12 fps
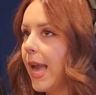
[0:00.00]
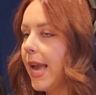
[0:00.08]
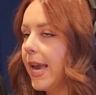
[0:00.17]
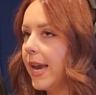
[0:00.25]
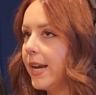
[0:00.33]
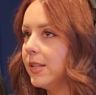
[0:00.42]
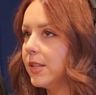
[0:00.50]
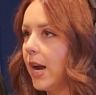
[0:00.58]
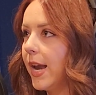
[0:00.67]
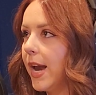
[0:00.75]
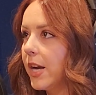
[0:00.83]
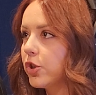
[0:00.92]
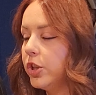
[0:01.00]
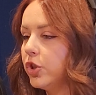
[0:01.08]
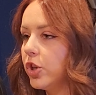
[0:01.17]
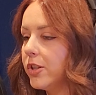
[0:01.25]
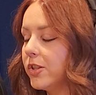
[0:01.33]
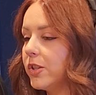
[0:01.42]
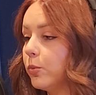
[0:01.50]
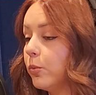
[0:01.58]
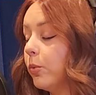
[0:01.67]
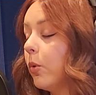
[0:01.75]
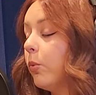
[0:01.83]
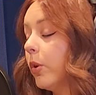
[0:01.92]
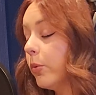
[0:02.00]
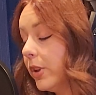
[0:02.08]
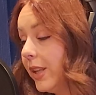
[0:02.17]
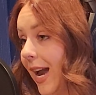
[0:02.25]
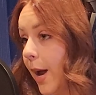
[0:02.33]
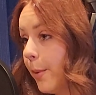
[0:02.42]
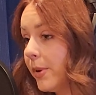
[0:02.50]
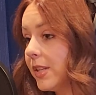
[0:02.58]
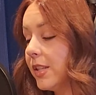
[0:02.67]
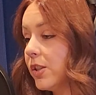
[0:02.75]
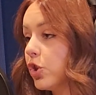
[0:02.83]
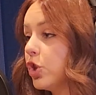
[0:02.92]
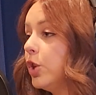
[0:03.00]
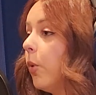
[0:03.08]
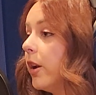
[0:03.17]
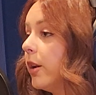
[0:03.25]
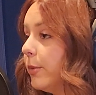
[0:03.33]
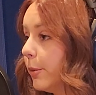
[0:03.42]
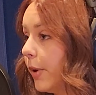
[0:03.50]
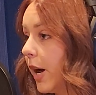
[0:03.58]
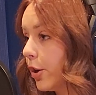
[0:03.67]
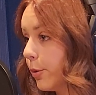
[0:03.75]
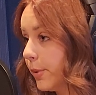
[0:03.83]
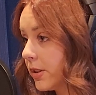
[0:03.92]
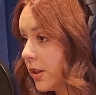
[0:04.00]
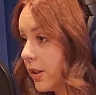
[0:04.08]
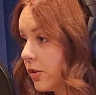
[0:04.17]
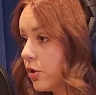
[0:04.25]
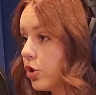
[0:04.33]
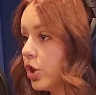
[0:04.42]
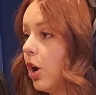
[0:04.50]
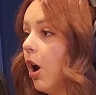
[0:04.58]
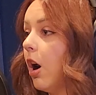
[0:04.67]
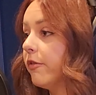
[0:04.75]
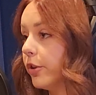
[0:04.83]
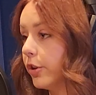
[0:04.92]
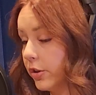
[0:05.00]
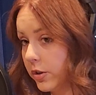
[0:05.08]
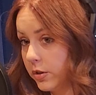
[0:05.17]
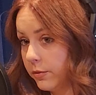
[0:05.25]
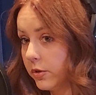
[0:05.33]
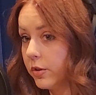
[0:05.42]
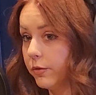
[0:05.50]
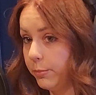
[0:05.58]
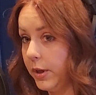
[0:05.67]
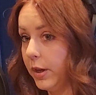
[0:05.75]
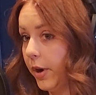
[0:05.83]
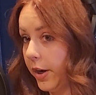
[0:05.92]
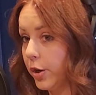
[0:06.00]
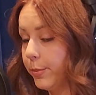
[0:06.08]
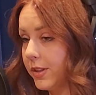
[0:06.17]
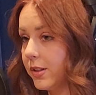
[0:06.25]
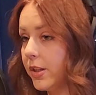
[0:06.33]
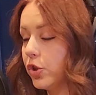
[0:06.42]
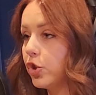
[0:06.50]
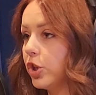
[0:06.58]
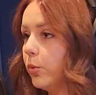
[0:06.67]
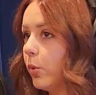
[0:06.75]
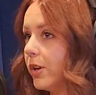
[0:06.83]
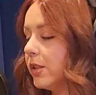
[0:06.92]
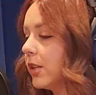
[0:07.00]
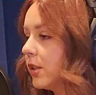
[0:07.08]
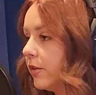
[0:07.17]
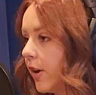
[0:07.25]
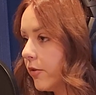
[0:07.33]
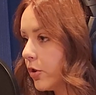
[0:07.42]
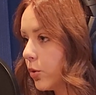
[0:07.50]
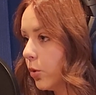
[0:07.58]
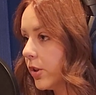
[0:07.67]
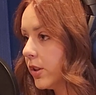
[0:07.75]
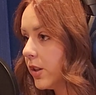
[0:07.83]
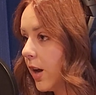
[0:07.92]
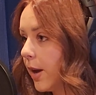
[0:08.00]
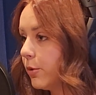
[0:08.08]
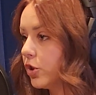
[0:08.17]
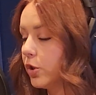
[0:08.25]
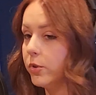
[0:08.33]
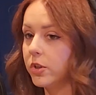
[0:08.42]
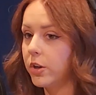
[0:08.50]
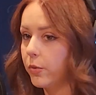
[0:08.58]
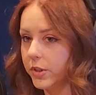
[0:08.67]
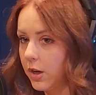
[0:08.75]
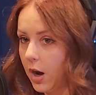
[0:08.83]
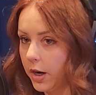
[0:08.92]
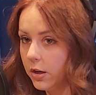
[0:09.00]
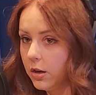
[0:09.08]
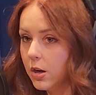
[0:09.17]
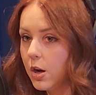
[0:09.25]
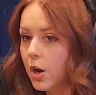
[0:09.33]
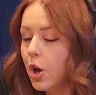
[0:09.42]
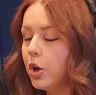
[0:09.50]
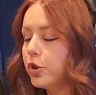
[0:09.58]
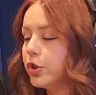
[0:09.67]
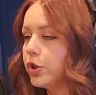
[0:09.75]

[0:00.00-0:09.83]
And I actually what really happened is she wanted me to buy her business. She offered me to buy her business. She was 65 years old at the time and she was going to retire. Mm-hmm.